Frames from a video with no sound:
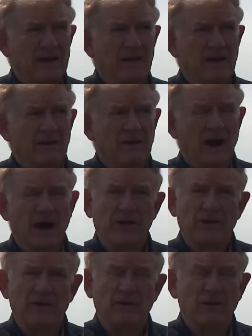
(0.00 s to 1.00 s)
The, the
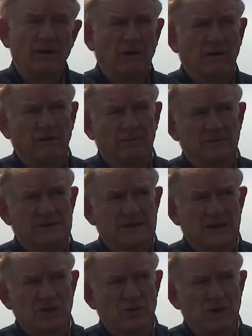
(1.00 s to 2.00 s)
other uh,
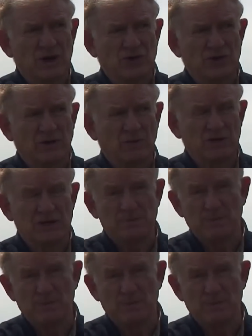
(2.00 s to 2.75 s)
situation, which is